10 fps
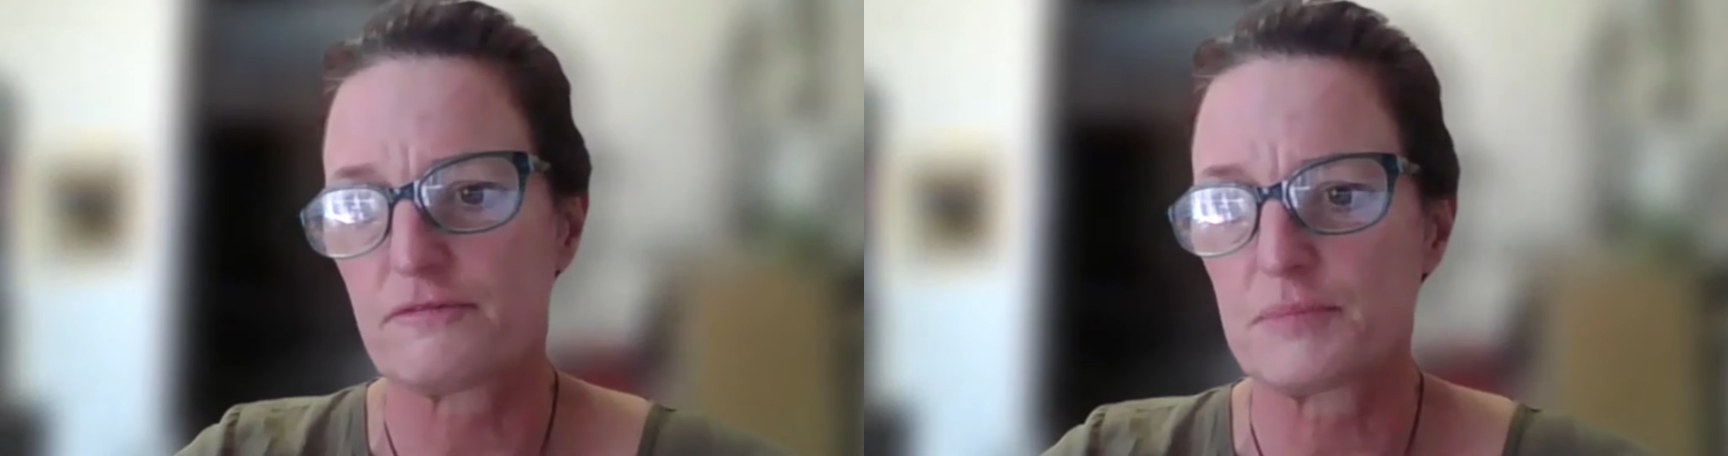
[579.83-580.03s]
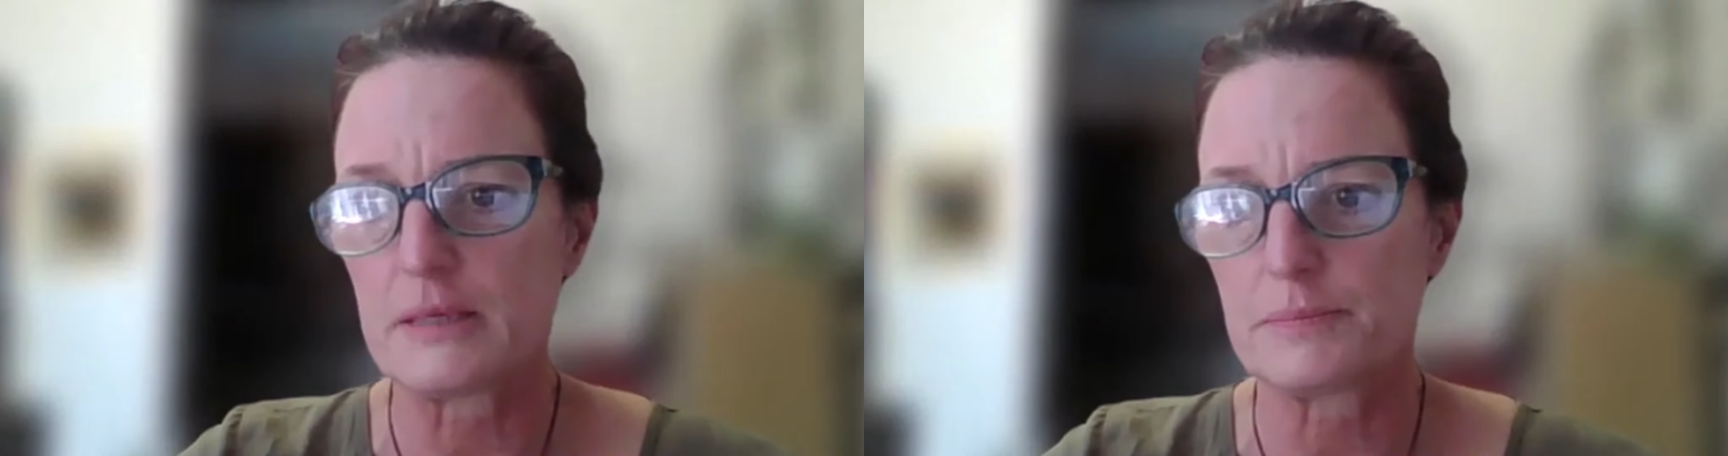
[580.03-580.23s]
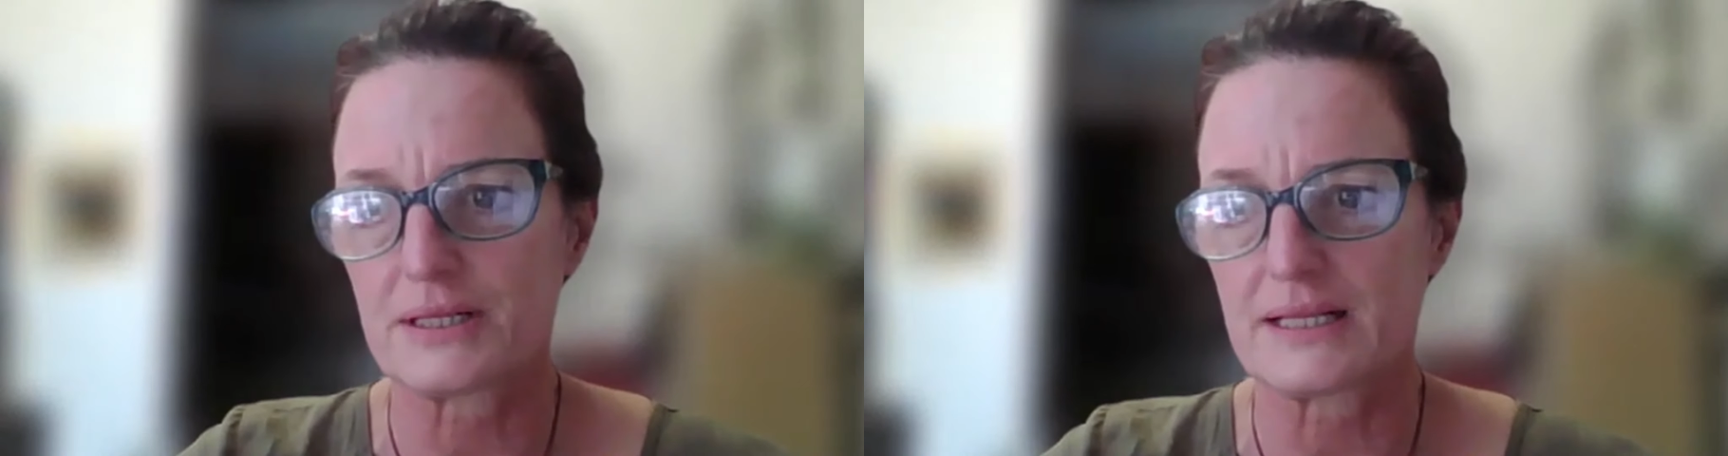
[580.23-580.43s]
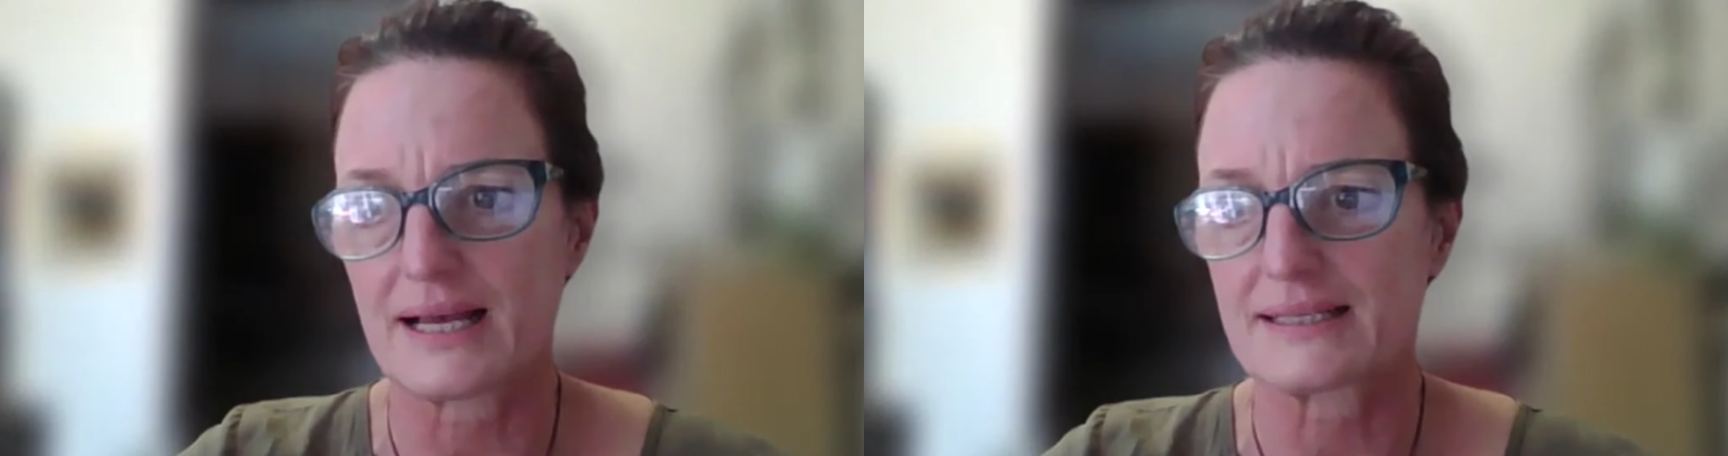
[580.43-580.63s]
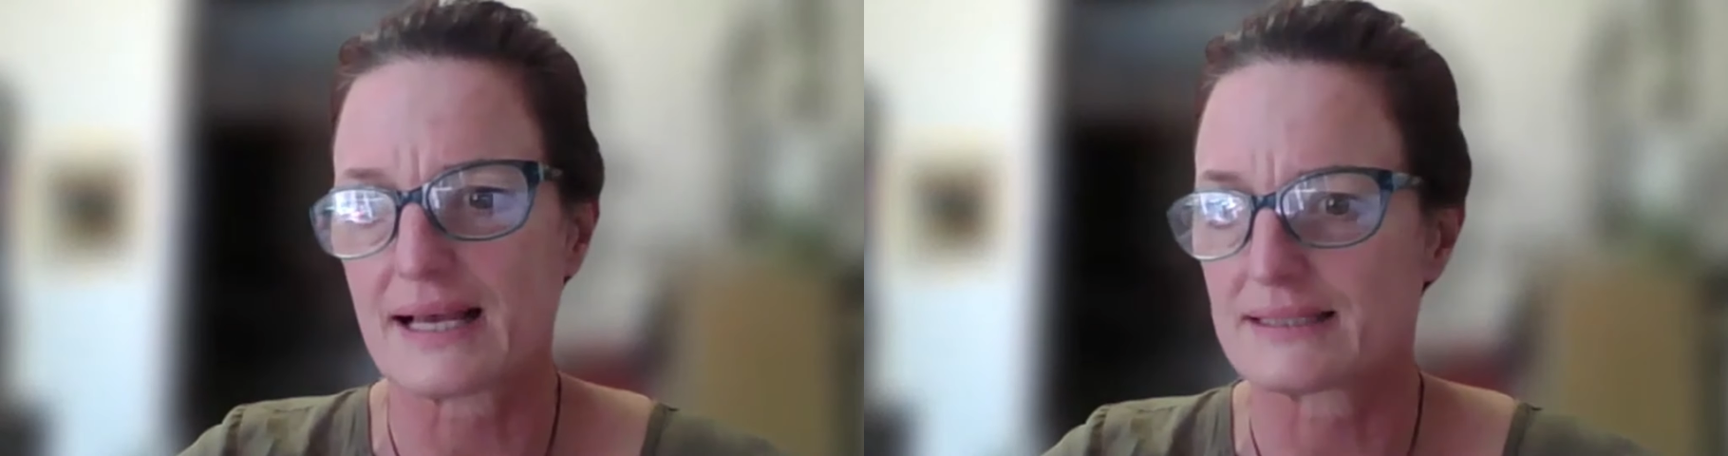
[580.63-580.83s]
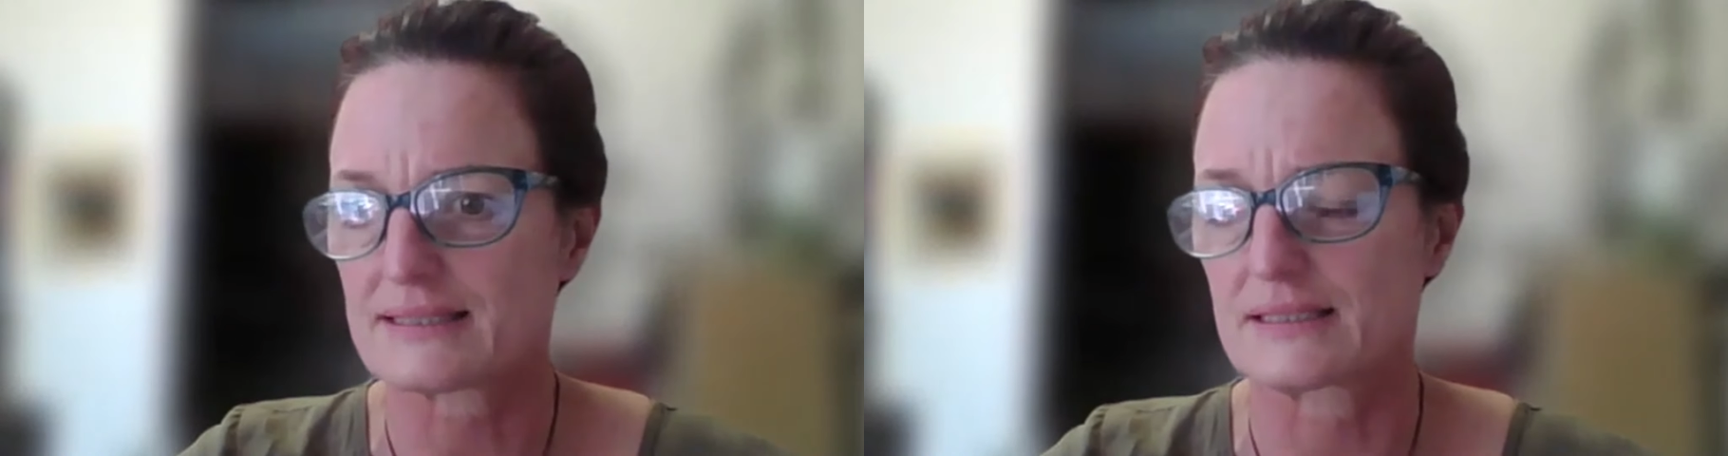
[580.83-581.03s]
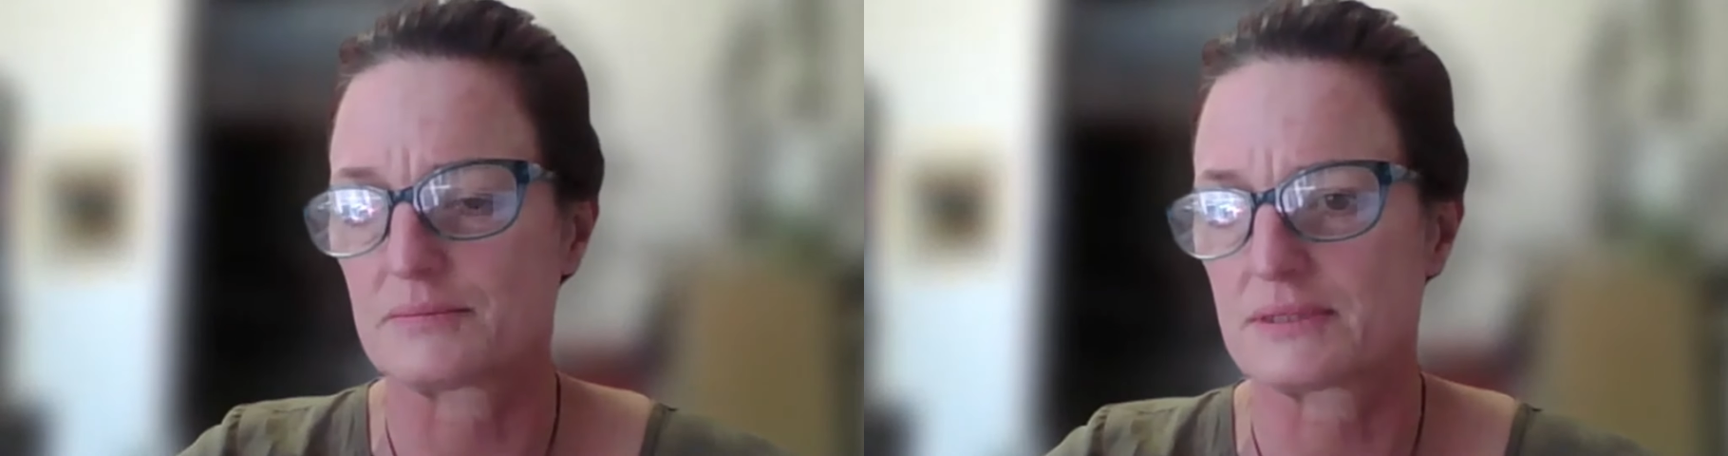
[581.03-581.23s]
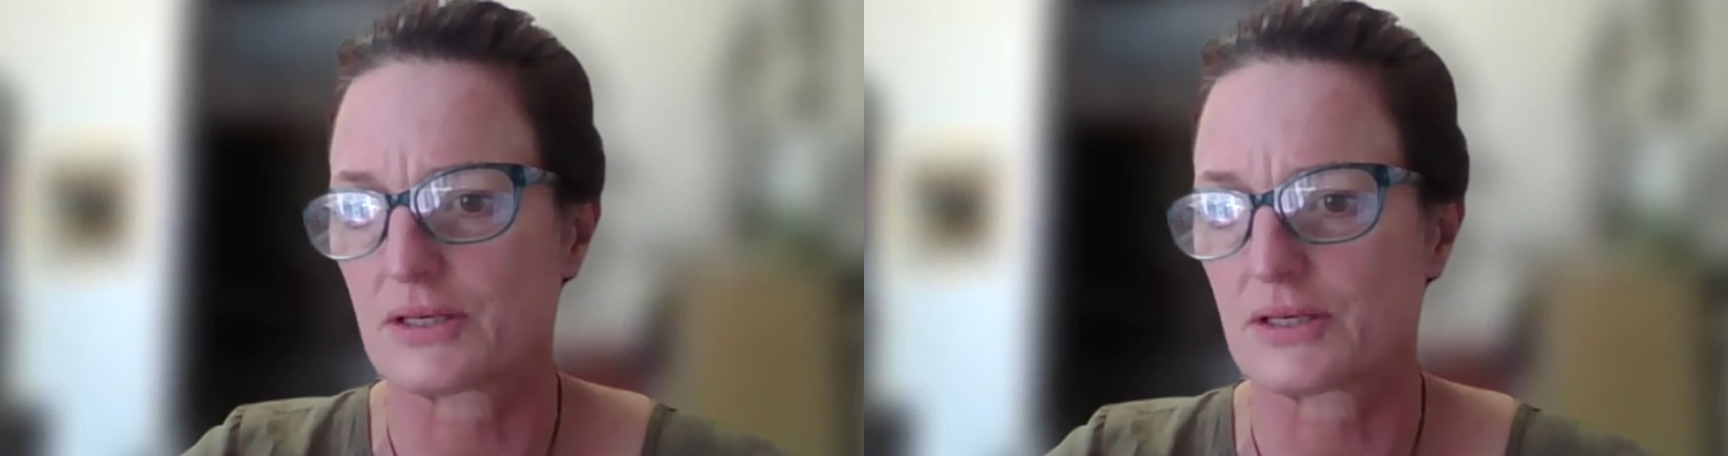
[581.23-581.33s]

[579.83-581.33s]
people and customs.